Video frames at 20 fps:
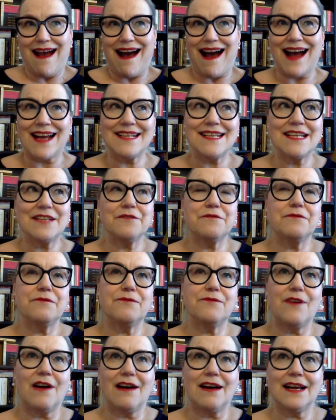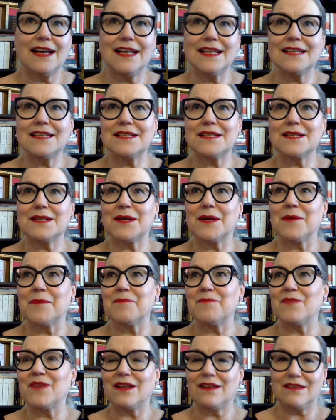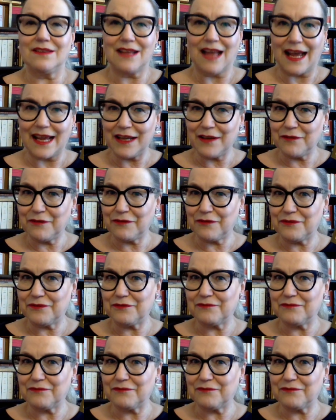I didn't find the life